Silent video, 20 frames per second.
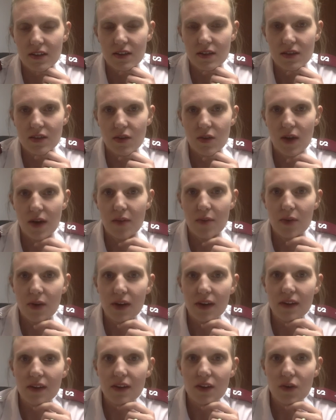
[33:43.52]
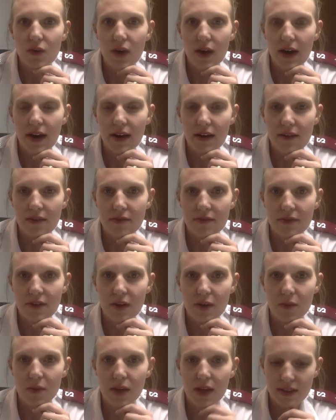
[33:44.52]
So I pray that you have
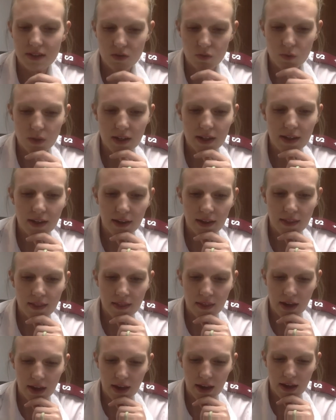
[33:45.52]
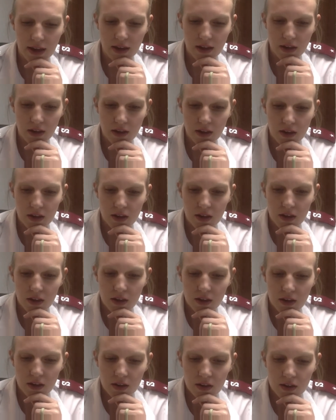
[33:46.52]
a blessed week and that
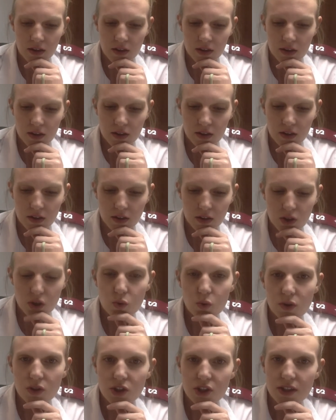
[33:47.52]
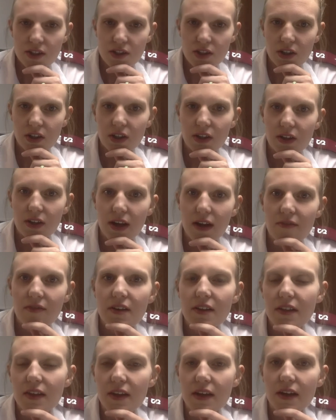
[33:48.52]
you will just turn
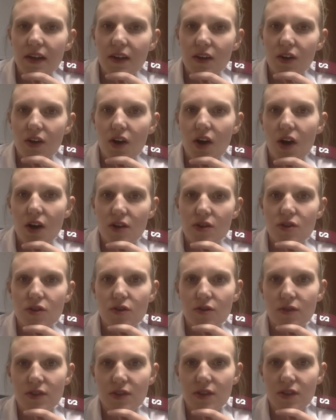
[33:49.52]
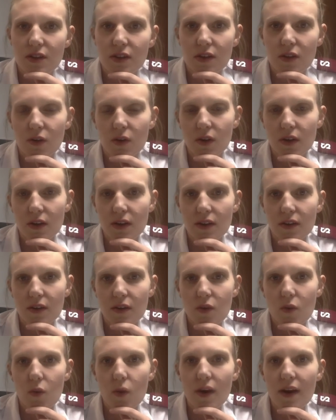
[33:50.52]
everything in your hearts over to the Lord.
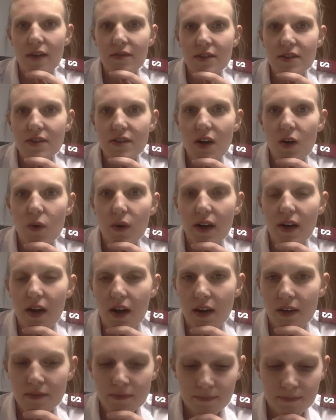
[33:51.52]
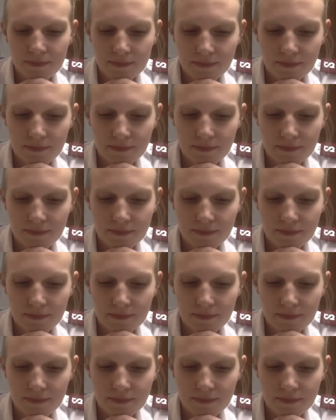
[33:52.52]
Whatever's going on,